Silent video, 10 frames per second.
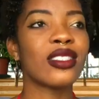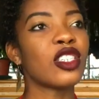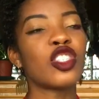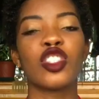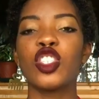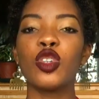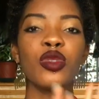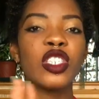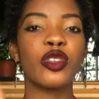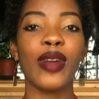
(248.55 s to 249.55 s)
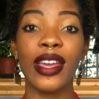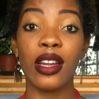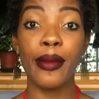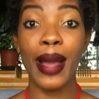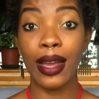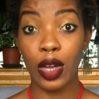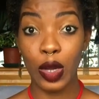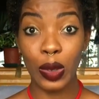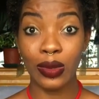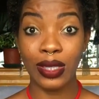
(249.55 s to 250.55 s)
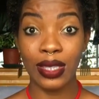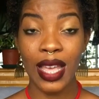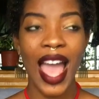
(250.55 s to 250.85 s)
to just use your regular bank account